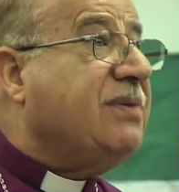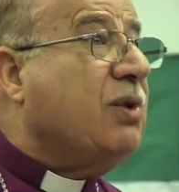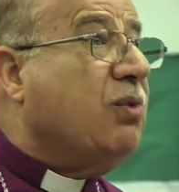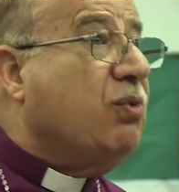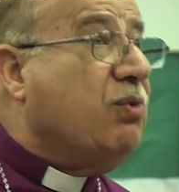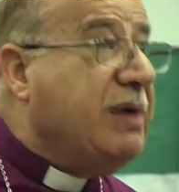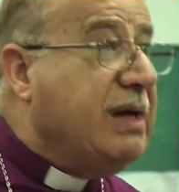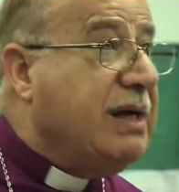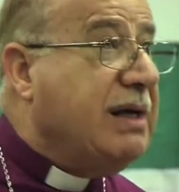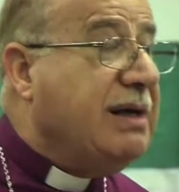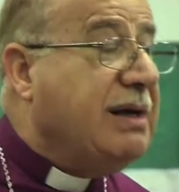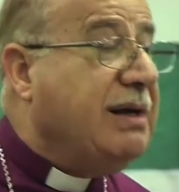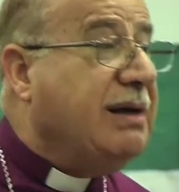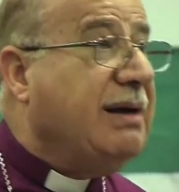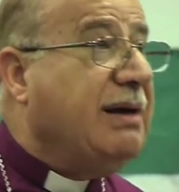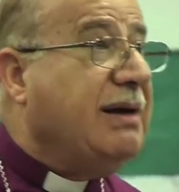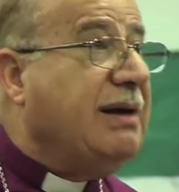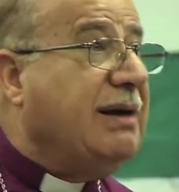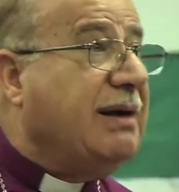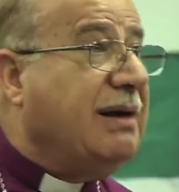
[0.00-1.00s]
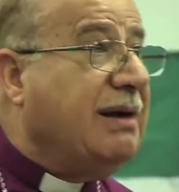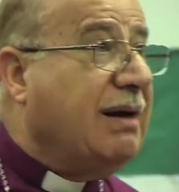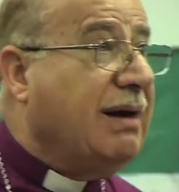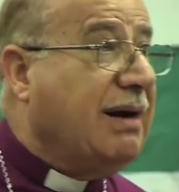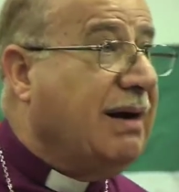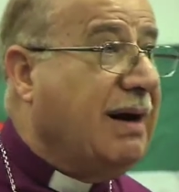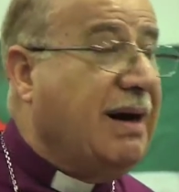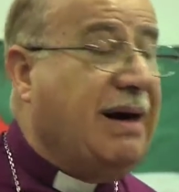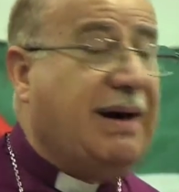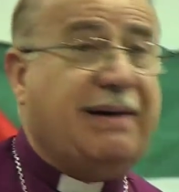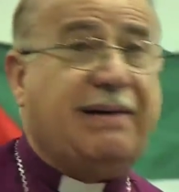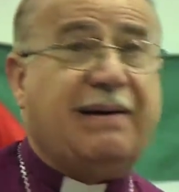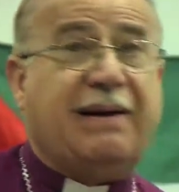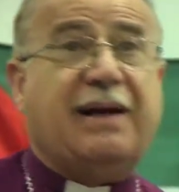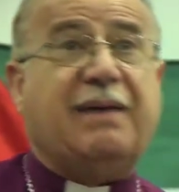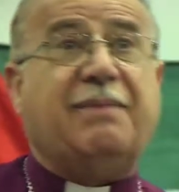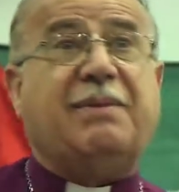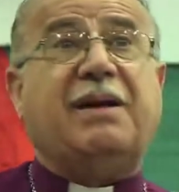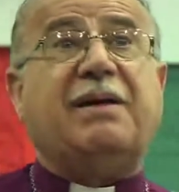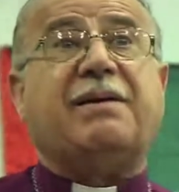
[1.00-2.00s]
We are
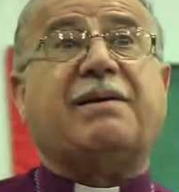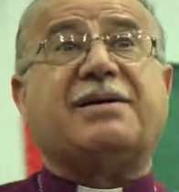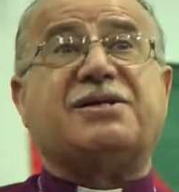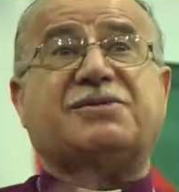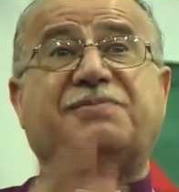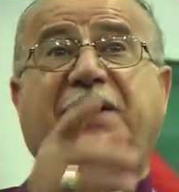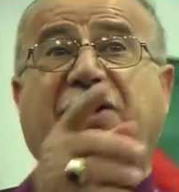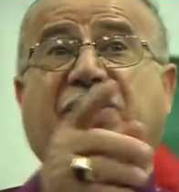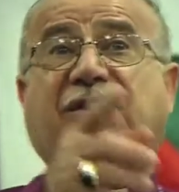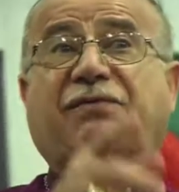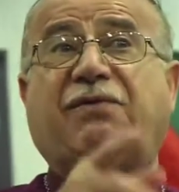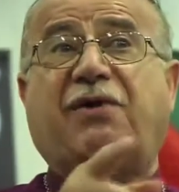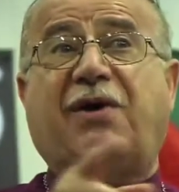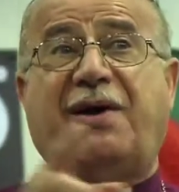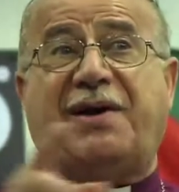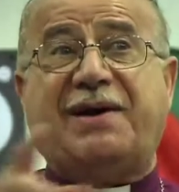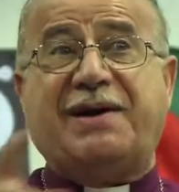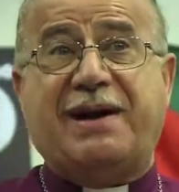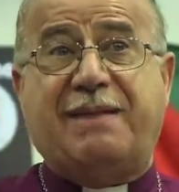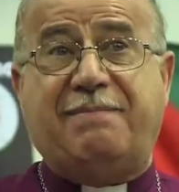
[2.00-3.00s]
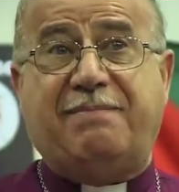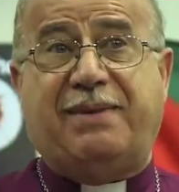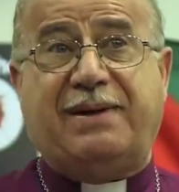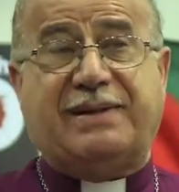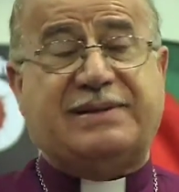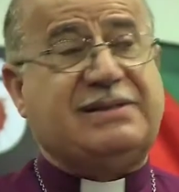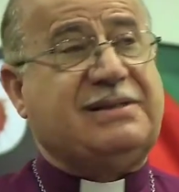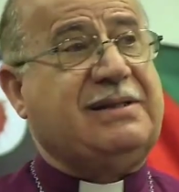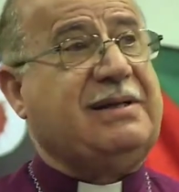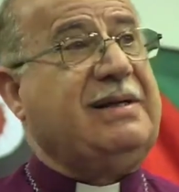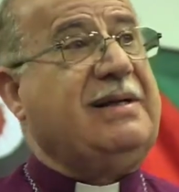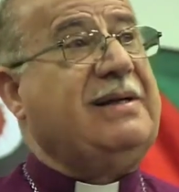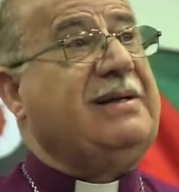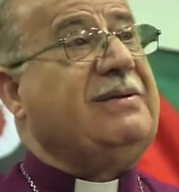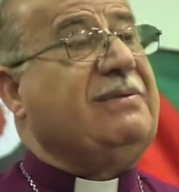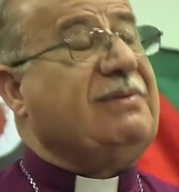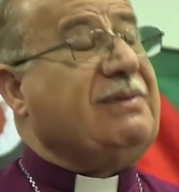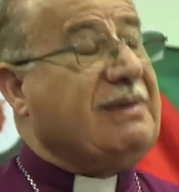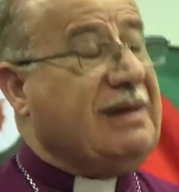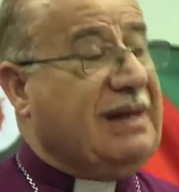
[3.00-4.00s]
able, irrespective of our numbers,
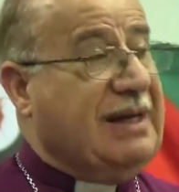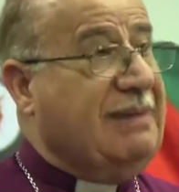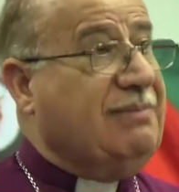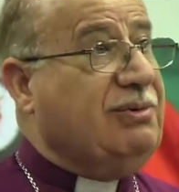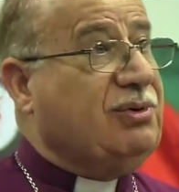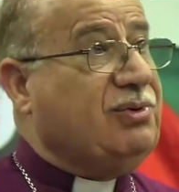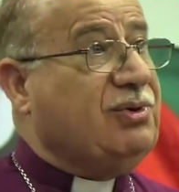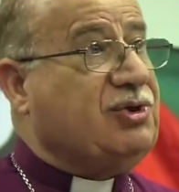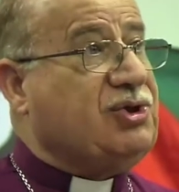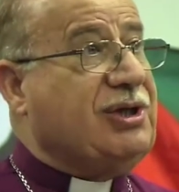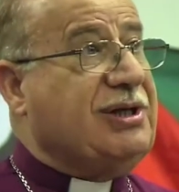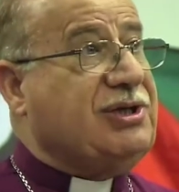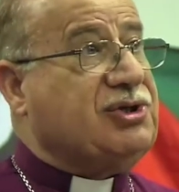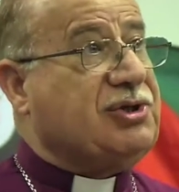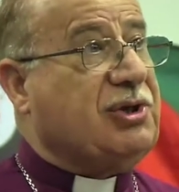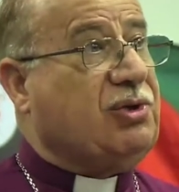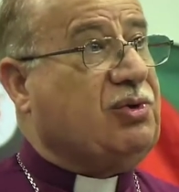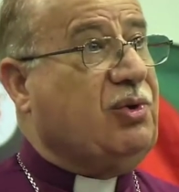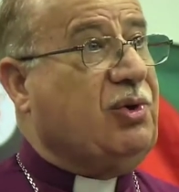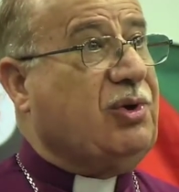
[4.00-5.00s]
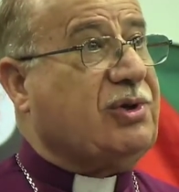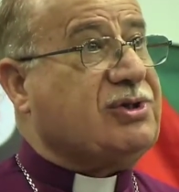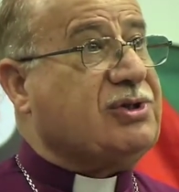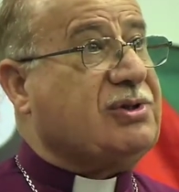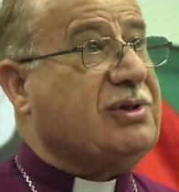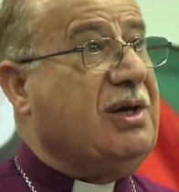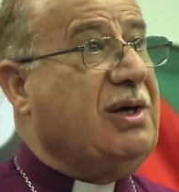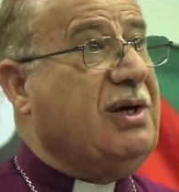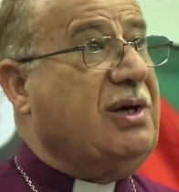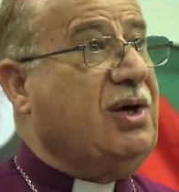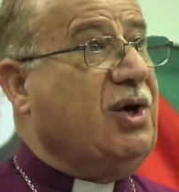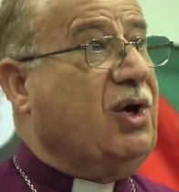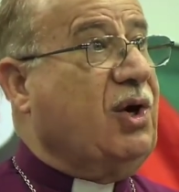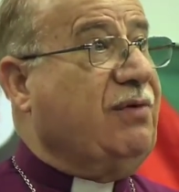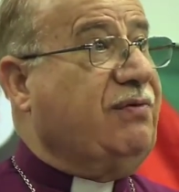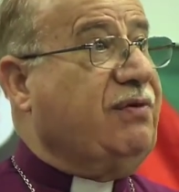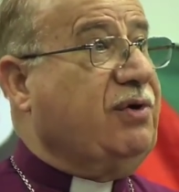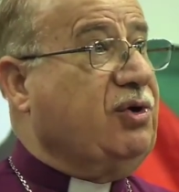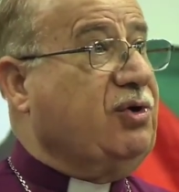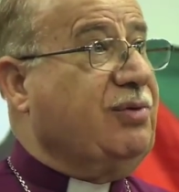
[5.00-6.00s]
we're able to change the course
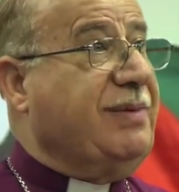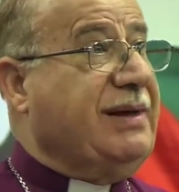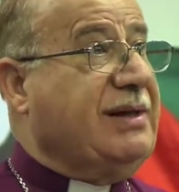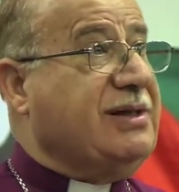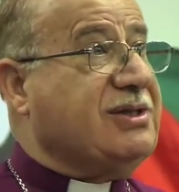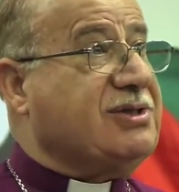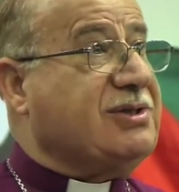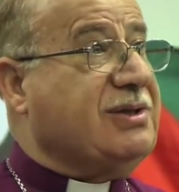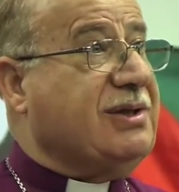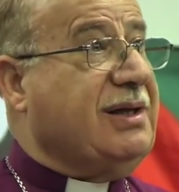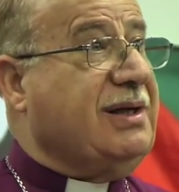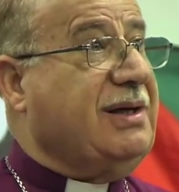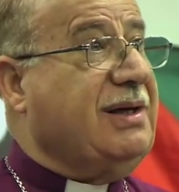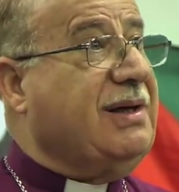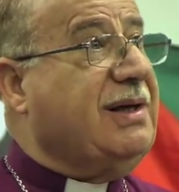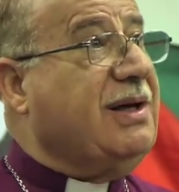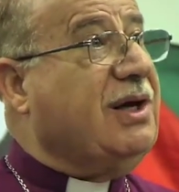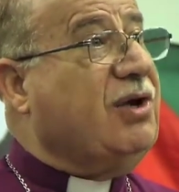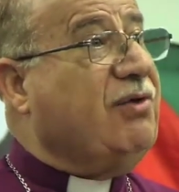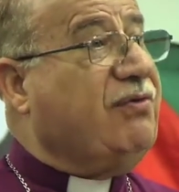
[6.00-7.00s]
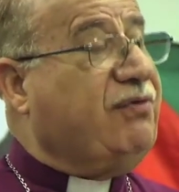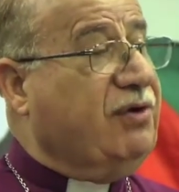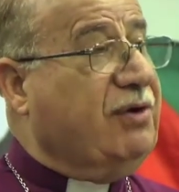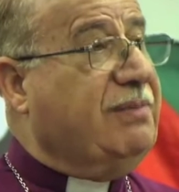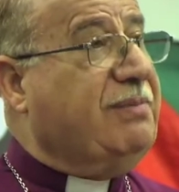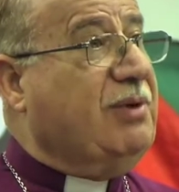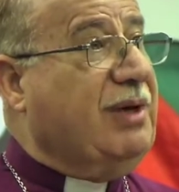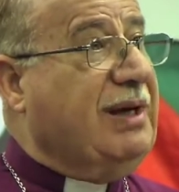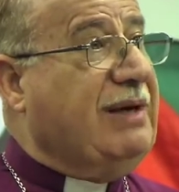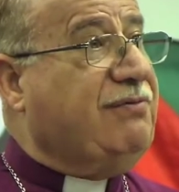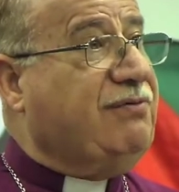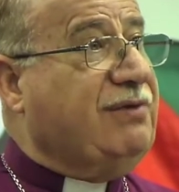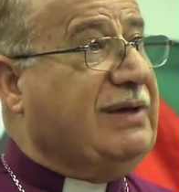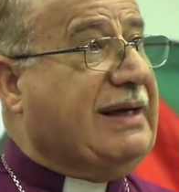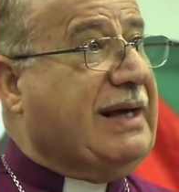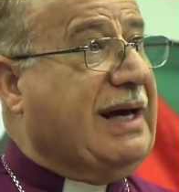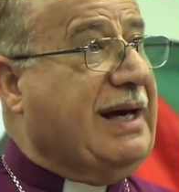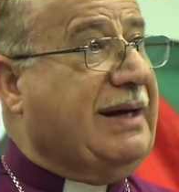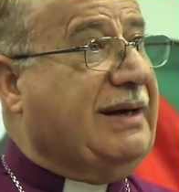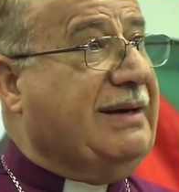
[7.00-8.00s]
of human history if we believe we
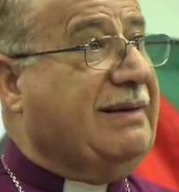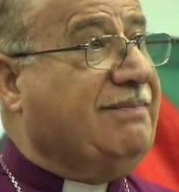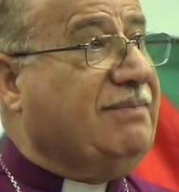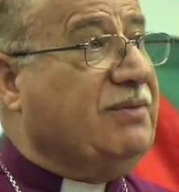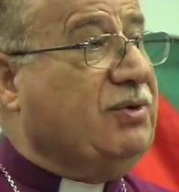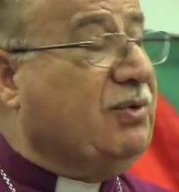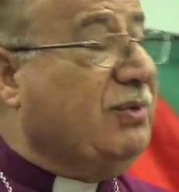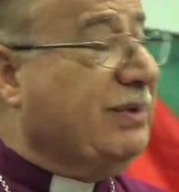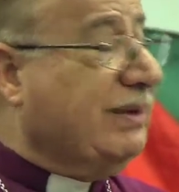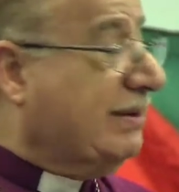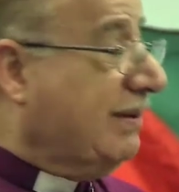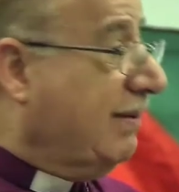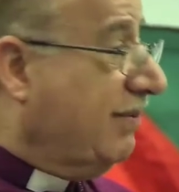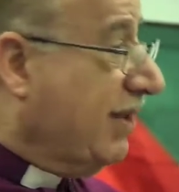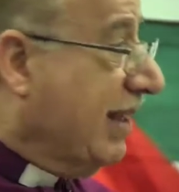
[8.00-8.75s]
can do it.